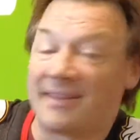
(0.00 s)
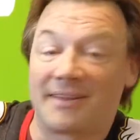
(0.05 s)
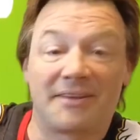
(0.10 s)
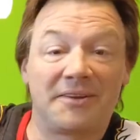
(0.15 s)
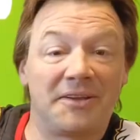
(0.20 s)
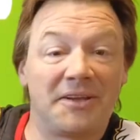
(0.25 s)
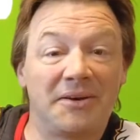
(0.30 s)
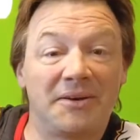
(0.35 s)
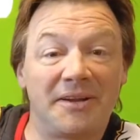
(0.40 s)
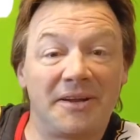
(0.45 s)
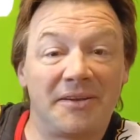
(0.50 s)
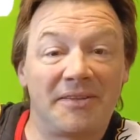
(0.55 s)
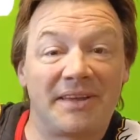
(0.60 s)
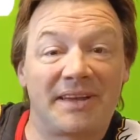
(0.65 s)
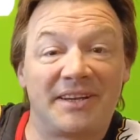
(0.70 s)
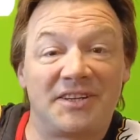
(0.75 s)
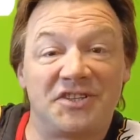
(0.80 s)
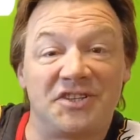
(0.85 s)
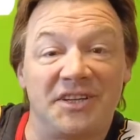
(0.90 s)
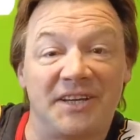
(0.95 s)
The Coyote or
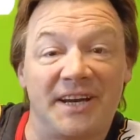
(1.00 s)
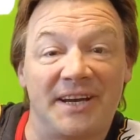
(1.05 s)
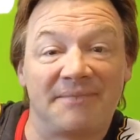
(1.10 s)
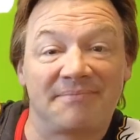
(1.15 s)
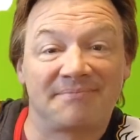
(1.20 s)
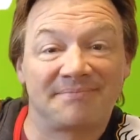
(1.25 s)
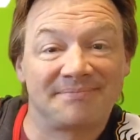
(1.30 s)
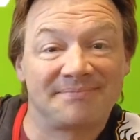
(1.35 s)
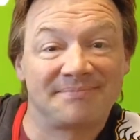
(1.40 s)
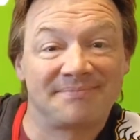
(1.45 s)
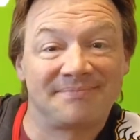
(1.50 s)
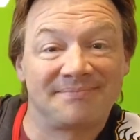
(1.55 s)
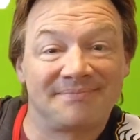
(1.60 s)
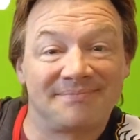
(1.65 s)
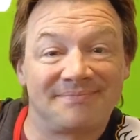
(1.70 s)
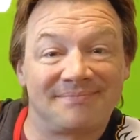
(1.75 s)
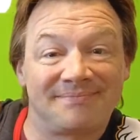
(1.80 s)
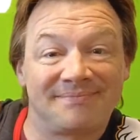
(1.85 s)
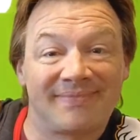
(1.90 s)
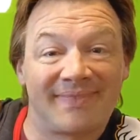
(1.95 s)
the Kachina?
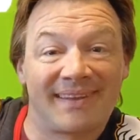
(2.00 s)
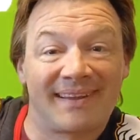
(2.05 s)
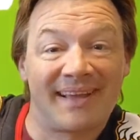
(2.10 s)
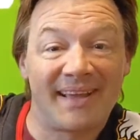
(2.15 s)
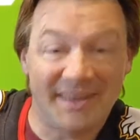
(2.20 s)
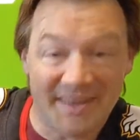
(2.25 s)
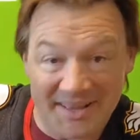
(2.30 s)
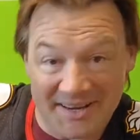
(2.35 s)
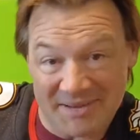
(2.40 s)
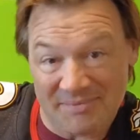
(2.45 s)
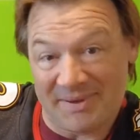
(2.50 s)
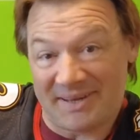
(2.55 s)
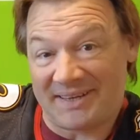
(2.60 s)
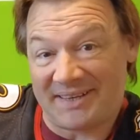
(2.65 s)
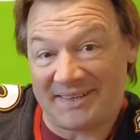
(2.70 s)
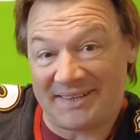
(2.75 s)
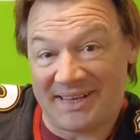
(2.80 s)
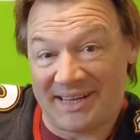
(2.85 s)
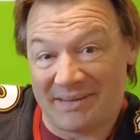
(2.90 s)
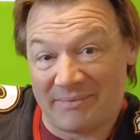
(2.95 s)
Can
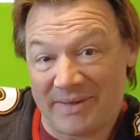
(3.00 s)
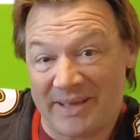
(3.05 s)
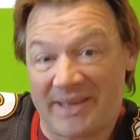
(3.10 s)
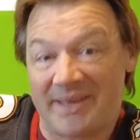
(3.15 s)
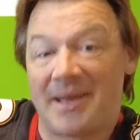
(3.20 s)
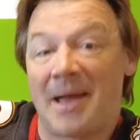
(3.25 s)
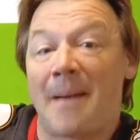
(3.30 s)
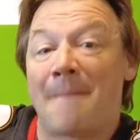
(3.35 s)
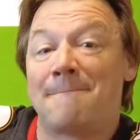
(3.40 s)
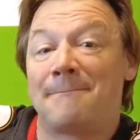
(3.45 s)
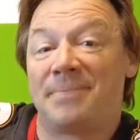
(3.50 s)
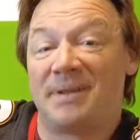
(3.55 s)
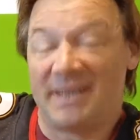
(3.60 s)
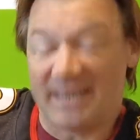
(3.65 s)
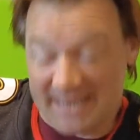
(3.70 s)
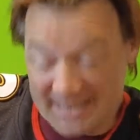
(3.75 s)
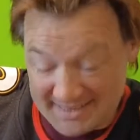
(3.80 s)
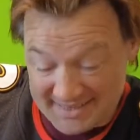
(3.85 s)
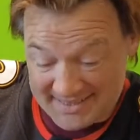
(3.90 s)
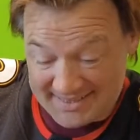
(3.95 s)
anybody tell me,
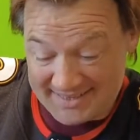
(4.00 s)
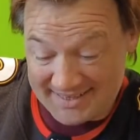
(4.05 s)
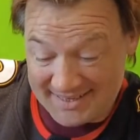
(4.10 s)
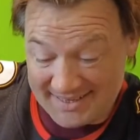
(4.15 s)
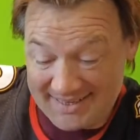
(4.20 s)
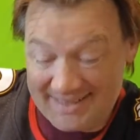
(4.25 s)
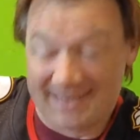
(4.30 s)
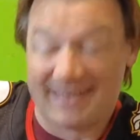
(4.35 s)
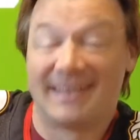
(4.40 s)
please?